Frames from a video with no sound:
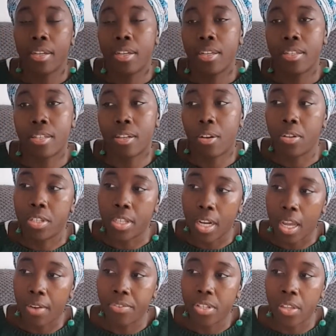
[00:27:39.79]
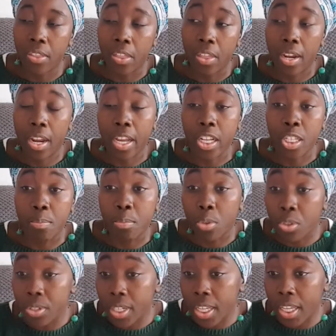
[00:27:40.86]
slots left, and then the next
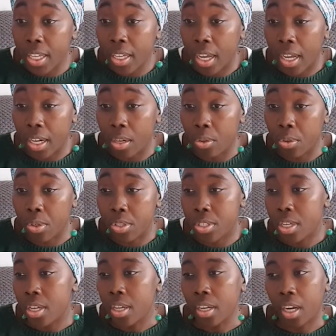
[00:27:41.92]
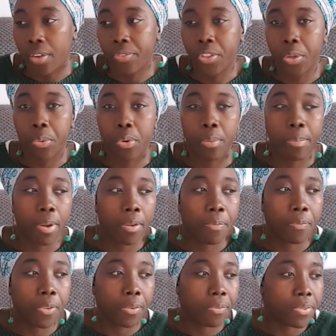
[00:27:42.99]
morning I looked and there were about
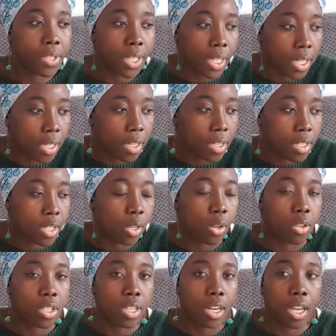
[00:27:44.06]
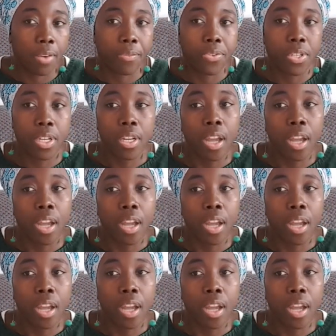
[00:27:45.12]
50 slots left,